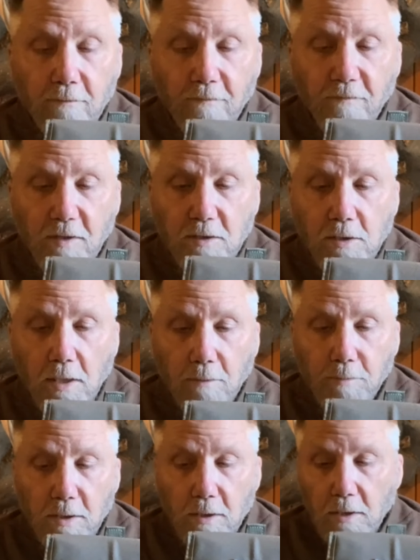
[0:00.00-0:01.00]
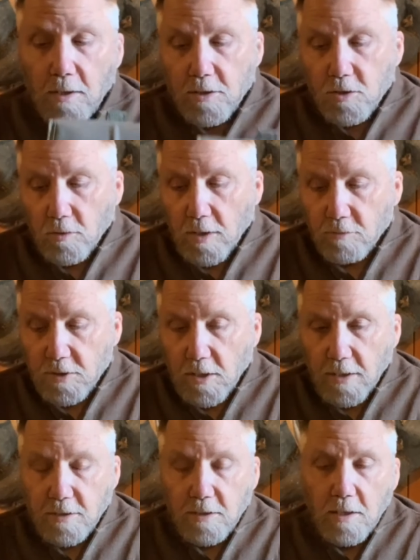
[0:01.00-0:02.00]
fixed up. So that was
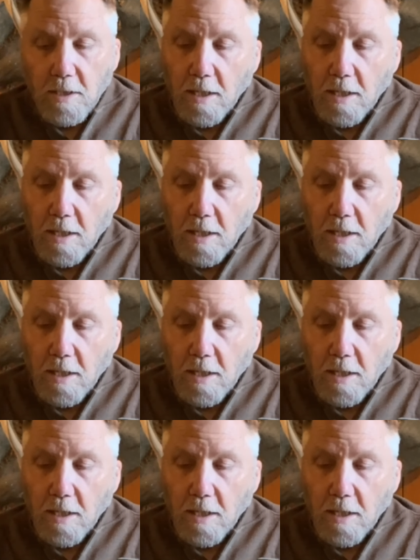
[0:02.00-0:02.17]
nice.